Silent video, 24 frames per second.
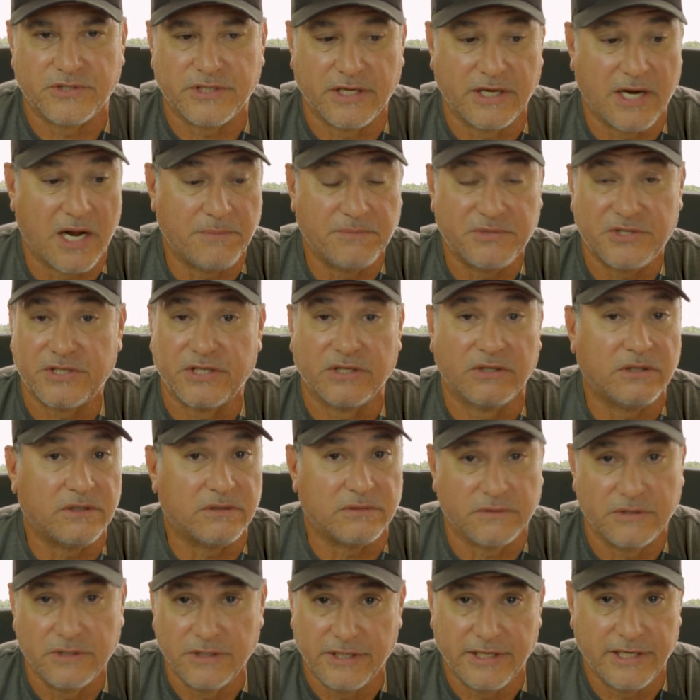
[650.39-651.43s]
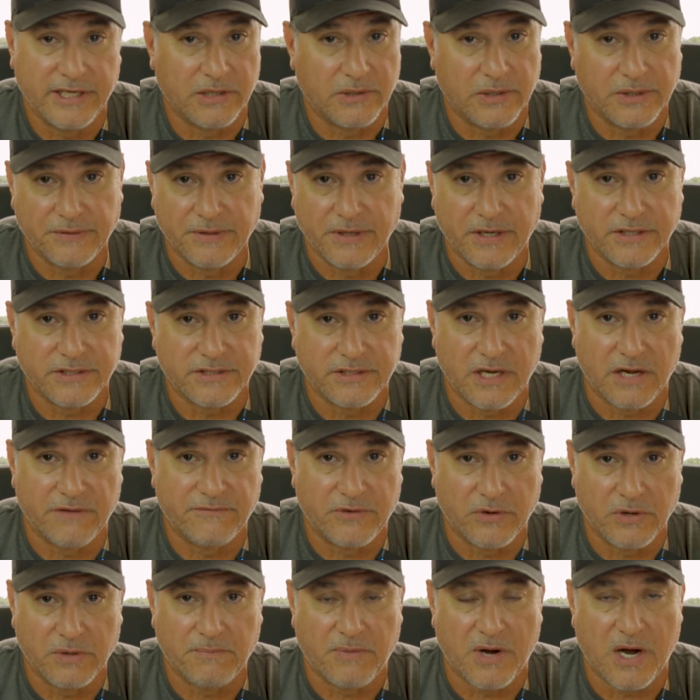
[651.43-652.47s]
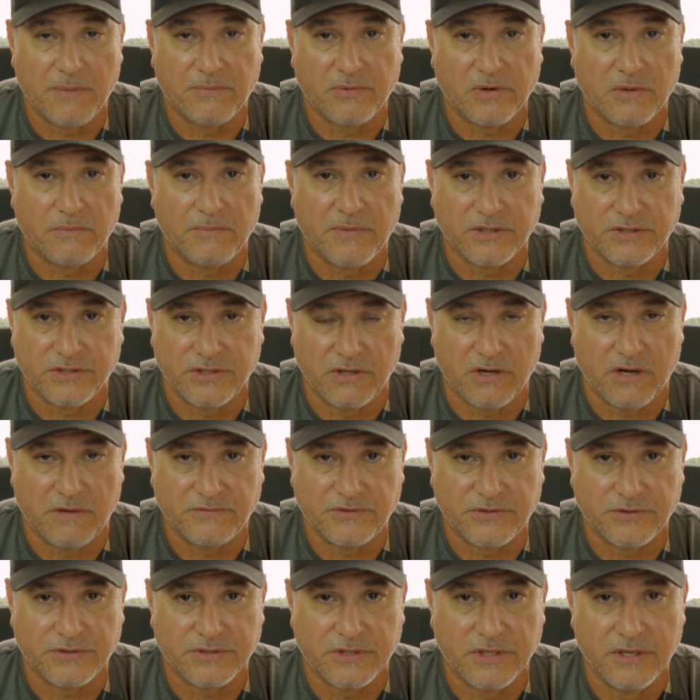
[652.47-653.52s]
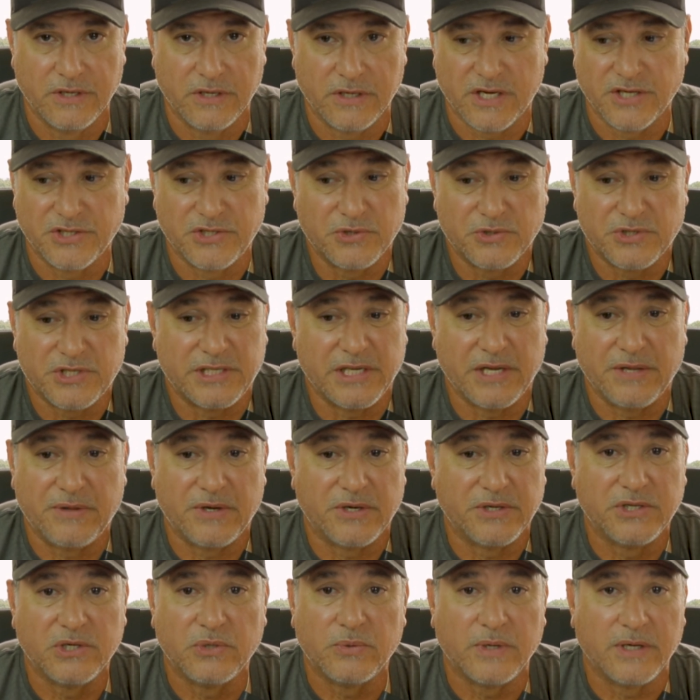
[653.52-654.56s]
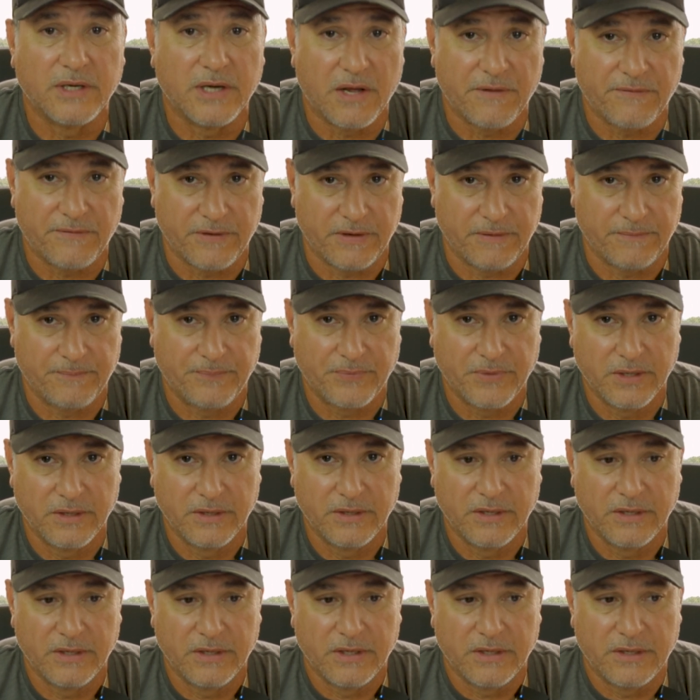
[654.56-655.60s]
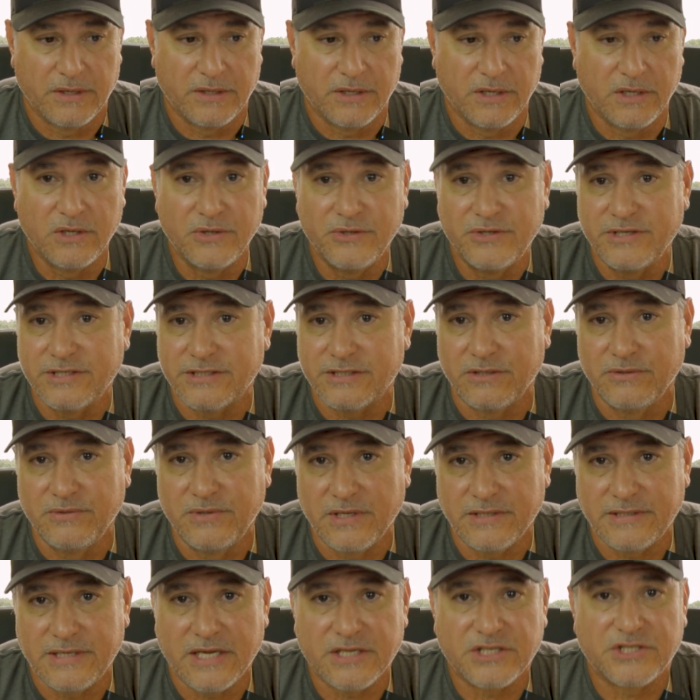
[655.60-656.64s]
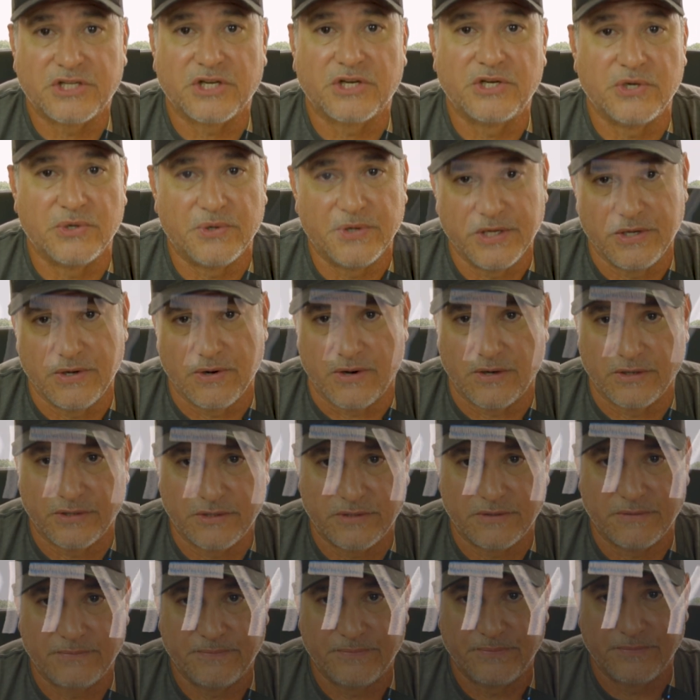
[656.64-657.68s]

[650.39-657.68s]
And I'm still hearing that it's not very popular amongst the officers because they're sitting there doing nothing. You know who does that? Security guards.